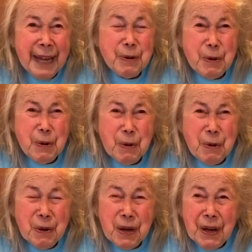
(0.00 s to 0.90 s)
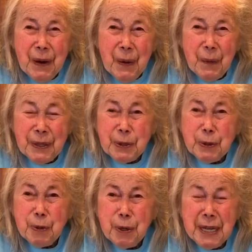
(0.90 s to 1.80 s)
And you know, when
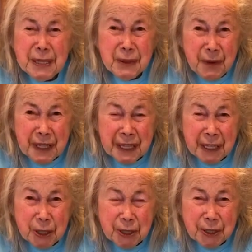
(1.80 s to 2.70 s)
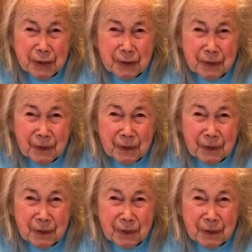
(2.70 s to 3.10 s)
the tree is finished,